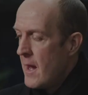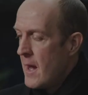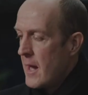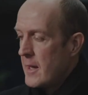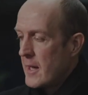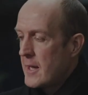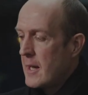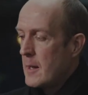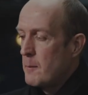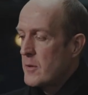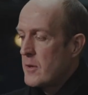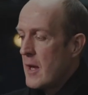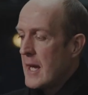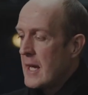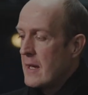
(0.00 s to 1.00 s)
and it keeps
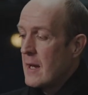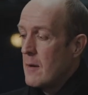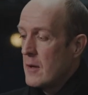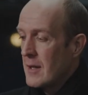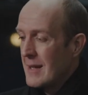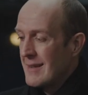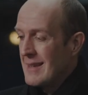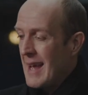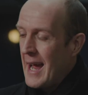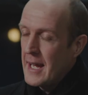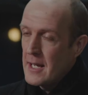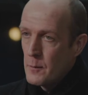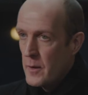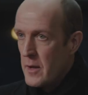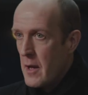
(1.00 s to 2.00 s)
the heat
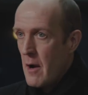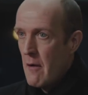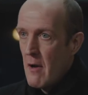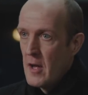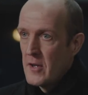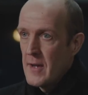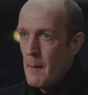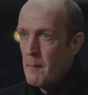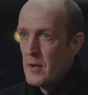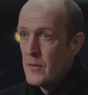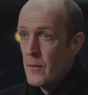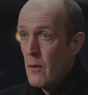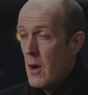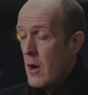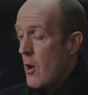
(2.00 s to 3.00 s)
contained within our Earth's
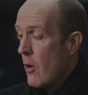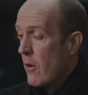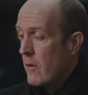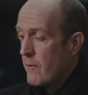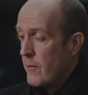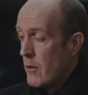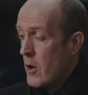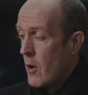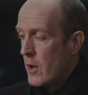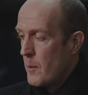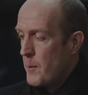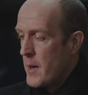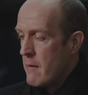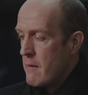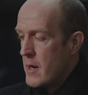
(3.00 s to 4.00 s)
atmosphere for a longer
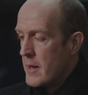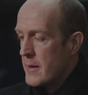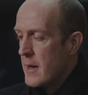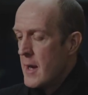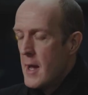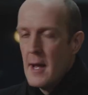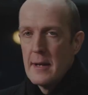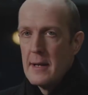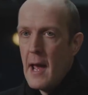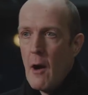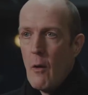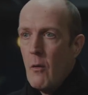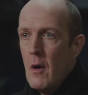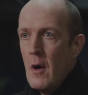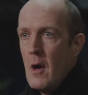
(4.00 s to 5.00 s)
period.
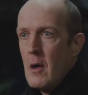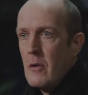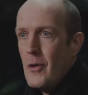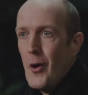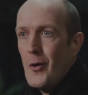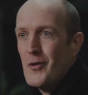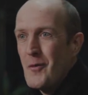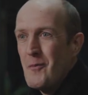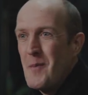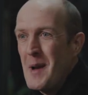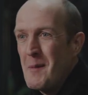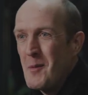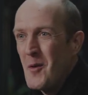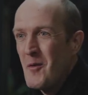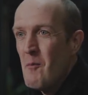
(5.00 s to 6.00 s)
Now, those of
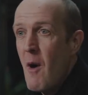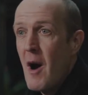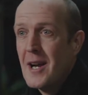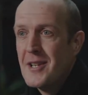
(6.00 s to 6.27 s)
people of my